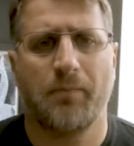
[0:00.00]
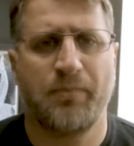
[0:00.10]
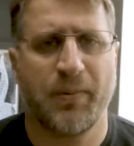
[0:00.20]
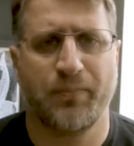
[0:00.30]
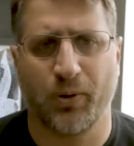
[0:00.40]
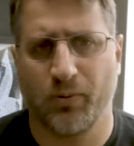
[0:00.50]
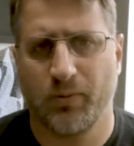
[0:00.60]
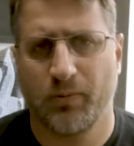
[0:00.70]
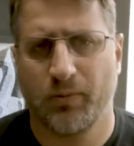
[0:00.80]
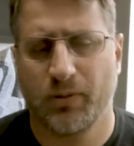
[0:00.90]
people.
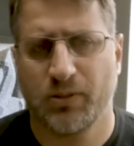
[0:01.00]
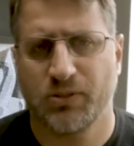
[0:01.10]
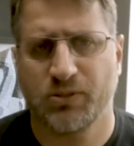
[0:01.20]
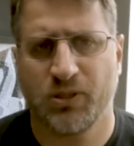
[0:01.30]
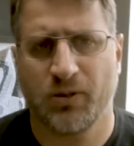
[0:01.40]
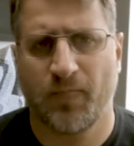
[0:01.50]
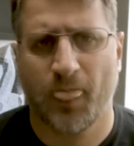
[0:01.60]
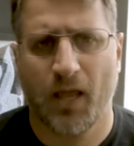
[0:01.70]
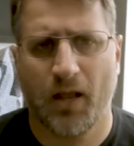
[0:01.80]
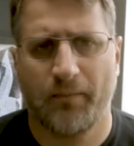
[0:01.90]
So
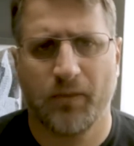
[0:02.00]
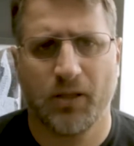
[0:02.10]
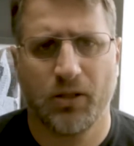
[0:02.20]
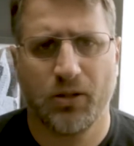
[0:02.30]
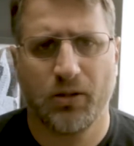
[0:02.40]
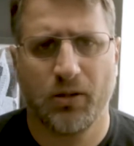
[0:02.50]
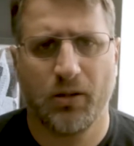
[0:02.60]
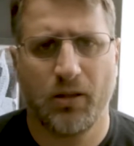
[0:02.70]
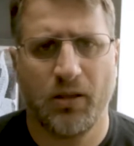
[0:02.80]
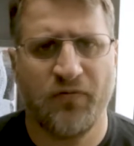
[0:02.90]

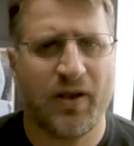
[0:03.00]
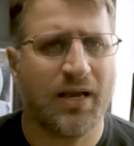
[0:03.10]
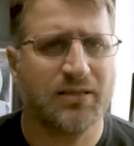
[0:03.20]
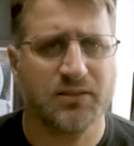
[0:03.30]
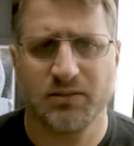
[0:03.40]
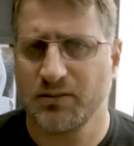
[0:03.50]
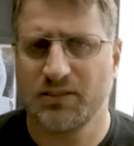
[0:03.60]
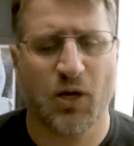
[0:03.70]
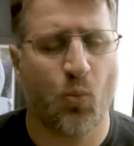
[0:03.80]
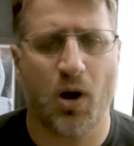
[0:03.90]
if I ask
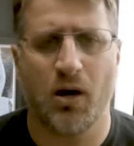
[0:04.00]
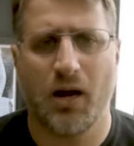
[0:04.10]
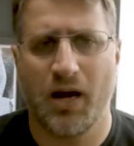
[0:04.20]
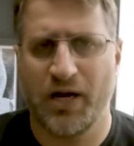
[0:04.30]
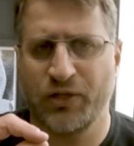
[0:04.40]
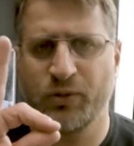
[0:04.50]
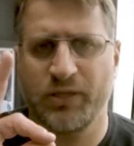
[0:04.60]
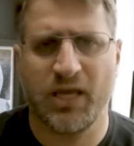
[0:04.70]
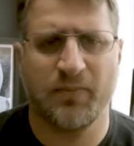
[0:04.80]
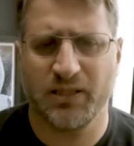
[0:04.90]
someone, are you
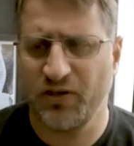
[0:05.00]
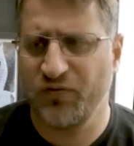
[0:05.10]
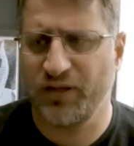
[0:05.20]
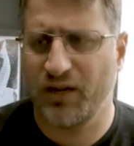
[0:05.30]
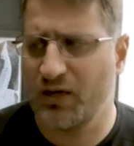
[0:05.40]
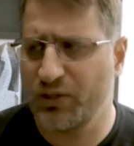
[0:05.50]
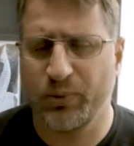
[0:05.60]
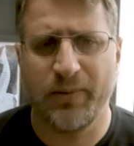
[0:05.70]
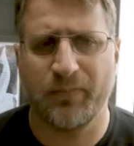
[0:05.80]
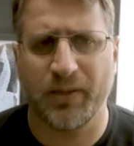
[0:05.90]
okay? But if there are
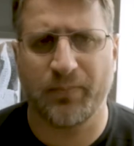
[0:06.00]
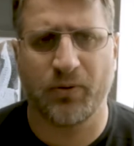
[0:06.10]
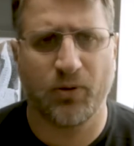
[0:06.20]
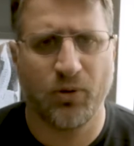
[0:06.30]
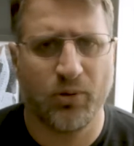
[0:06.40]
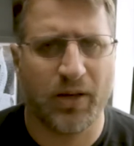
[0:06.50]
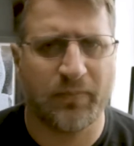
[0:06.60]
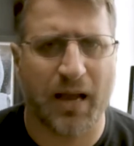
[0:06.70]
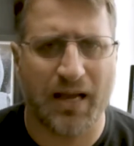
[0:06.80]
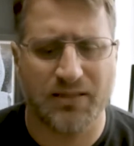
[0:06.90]
three people who I'm
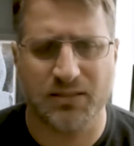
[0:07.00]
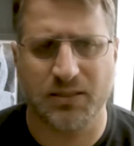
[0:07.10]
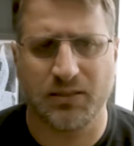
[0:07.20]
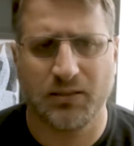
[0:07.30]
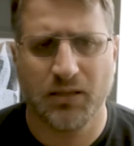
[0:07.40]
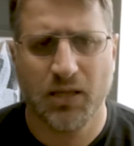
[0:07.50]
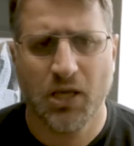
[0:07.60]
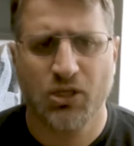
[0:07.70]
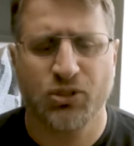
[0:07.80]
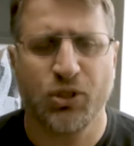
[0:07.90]
asking,
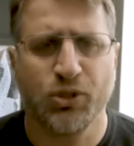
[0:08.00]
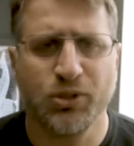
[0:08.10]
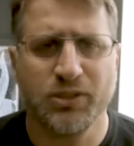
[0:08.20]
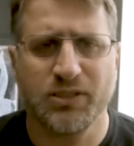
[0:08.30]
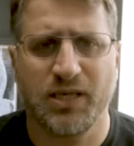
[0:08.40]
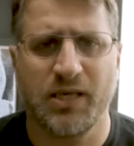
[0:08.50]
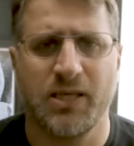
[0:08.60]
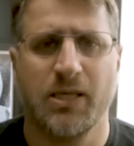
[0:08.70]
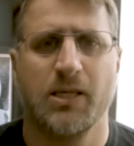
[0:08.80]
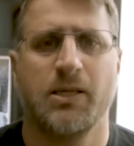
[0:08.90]
so you could say